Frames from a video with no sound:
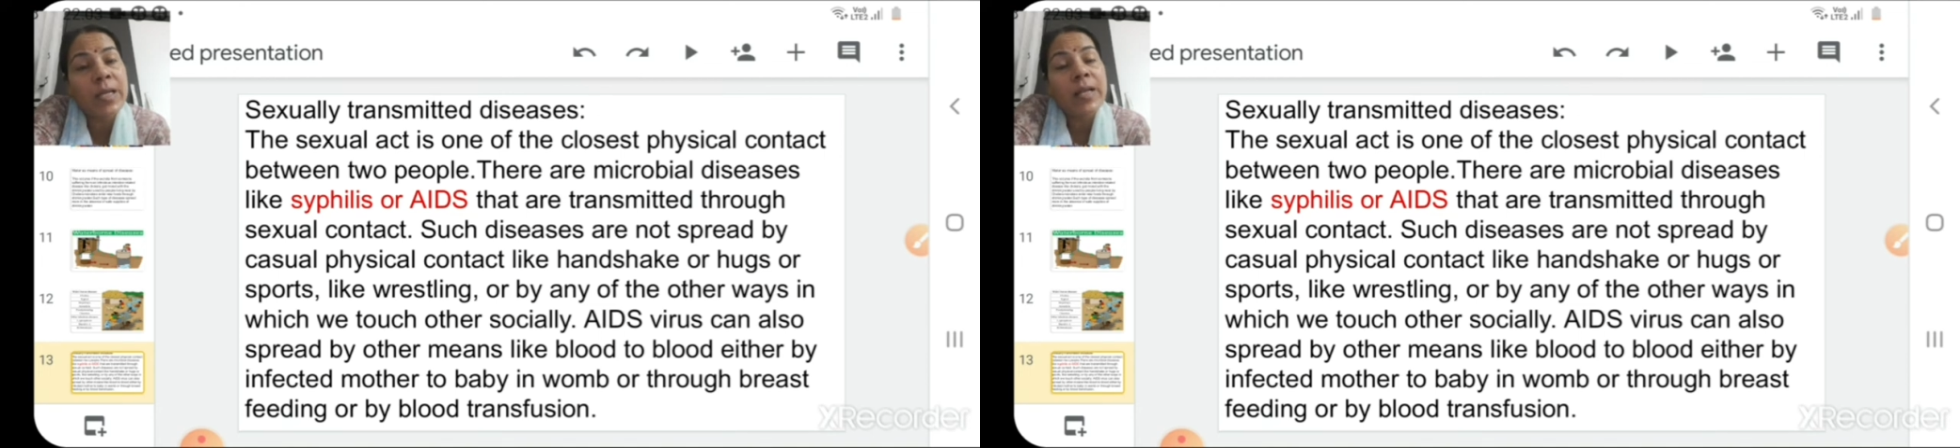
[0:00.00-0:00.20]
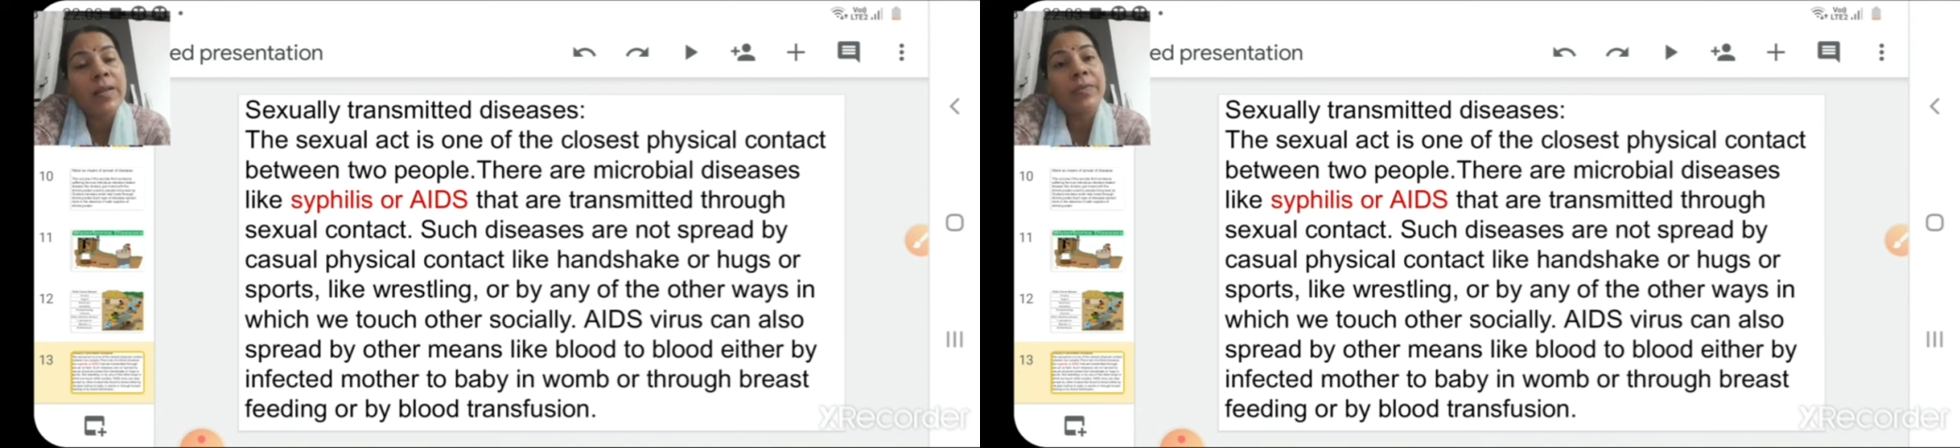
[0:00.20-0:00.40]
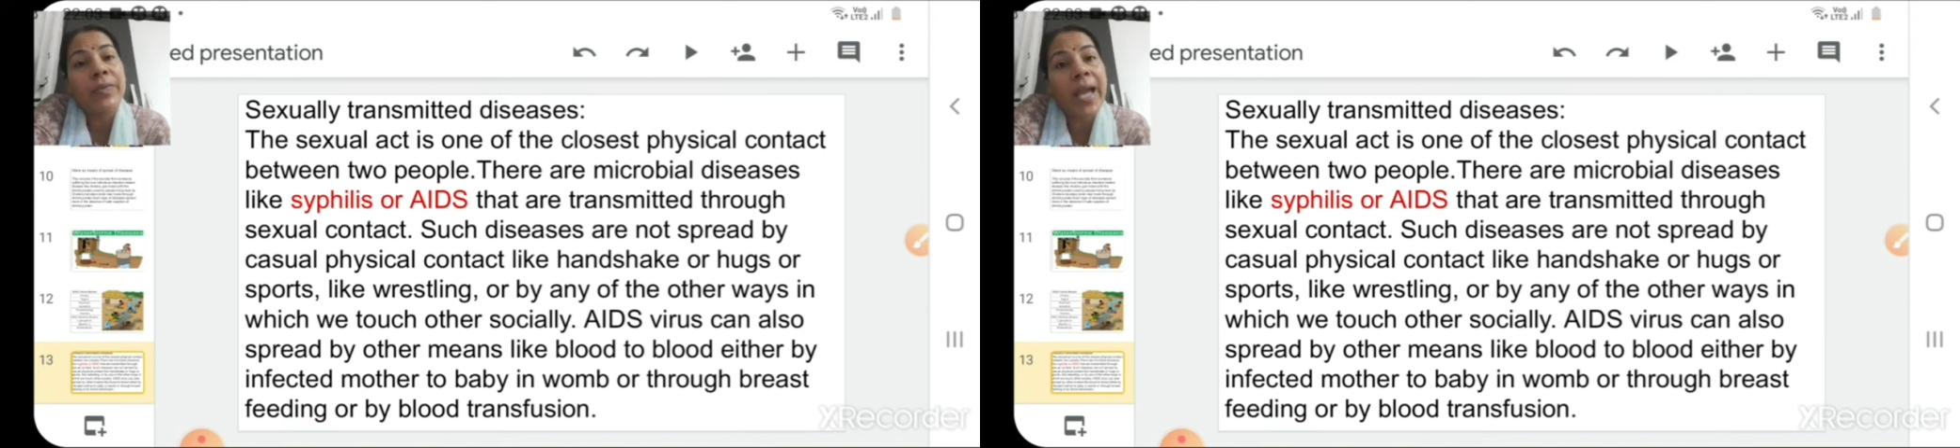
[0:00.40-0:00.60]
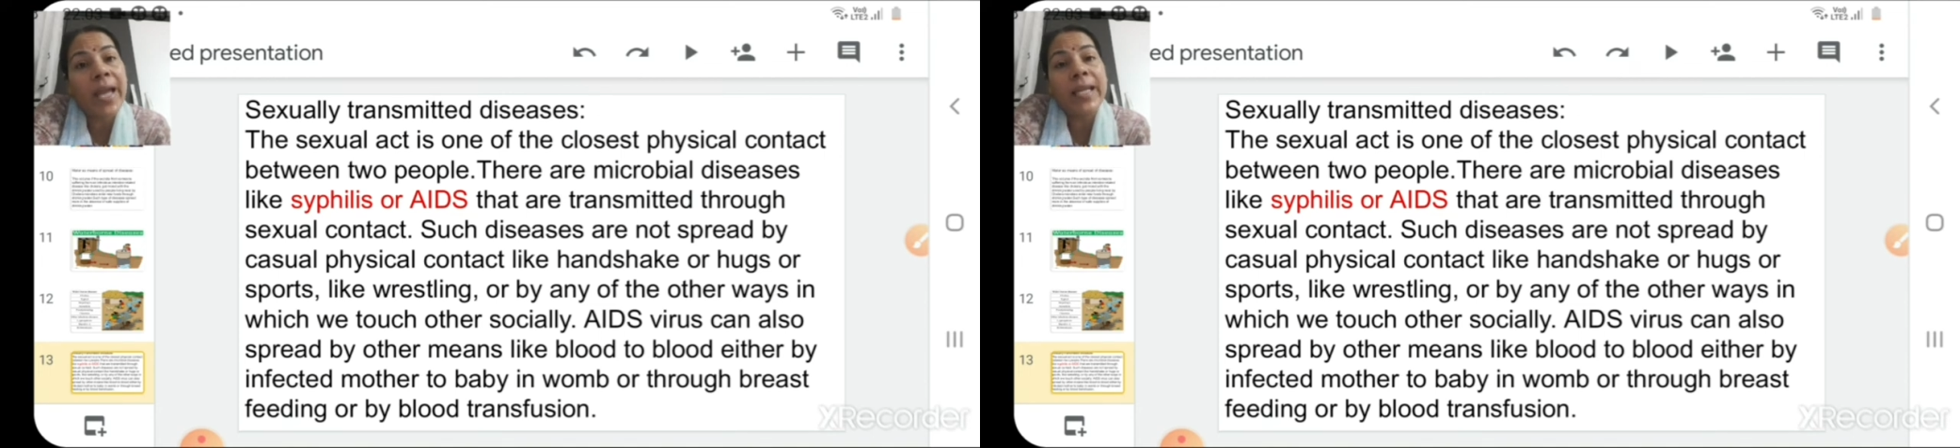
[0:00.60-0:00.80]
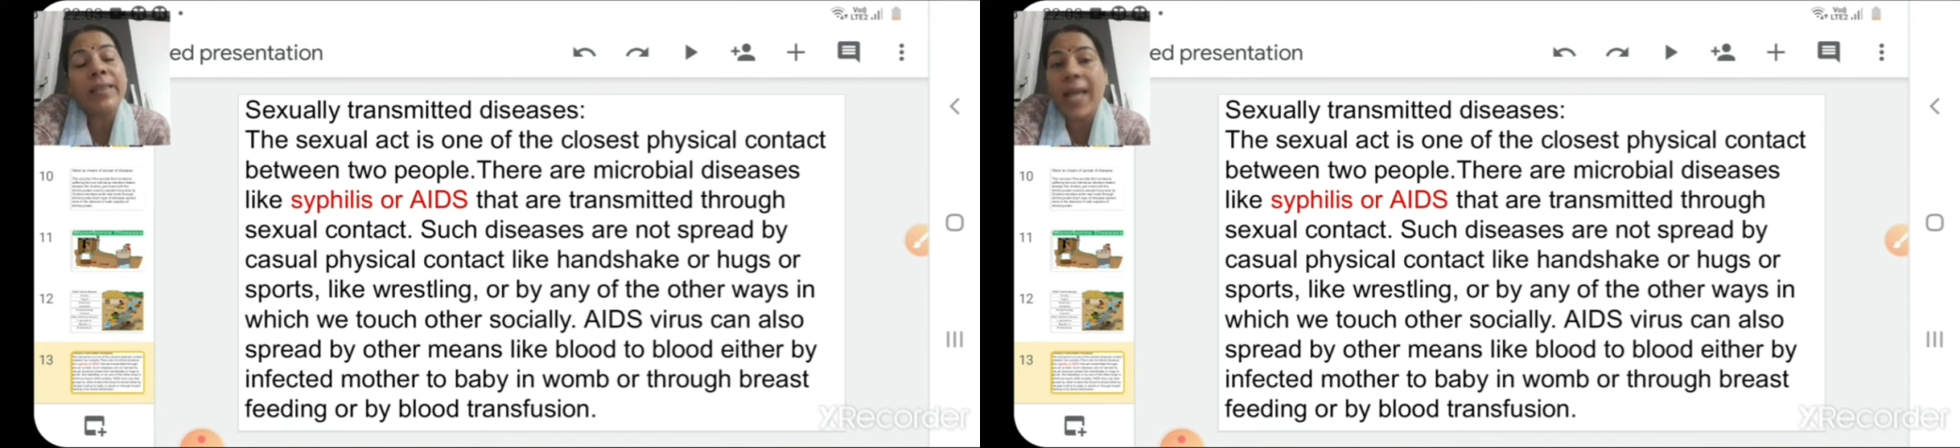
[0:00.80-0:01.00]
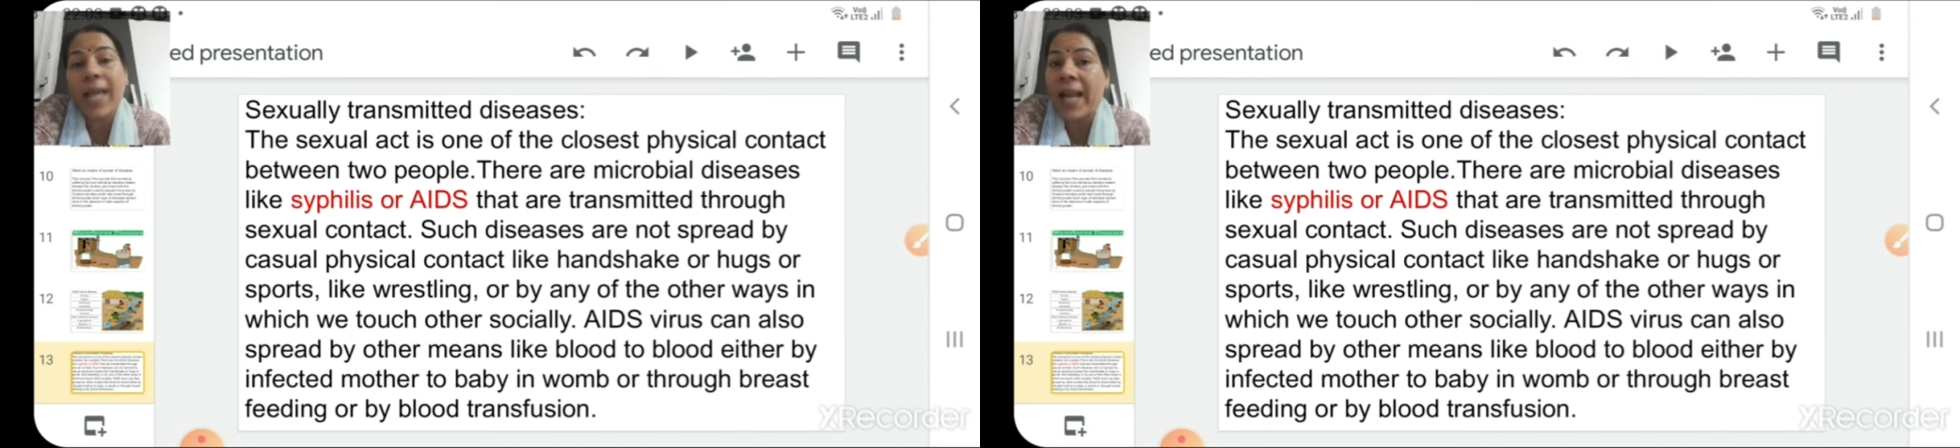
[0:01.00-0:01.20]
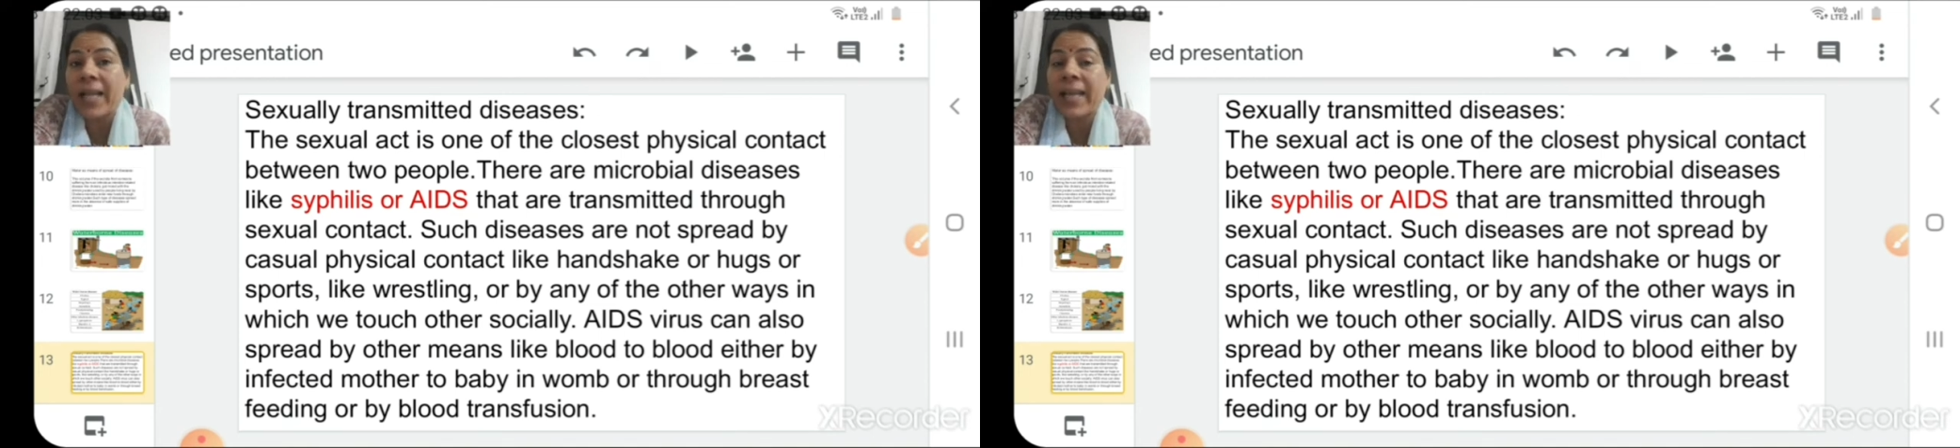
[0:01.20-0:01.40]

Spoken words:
then in that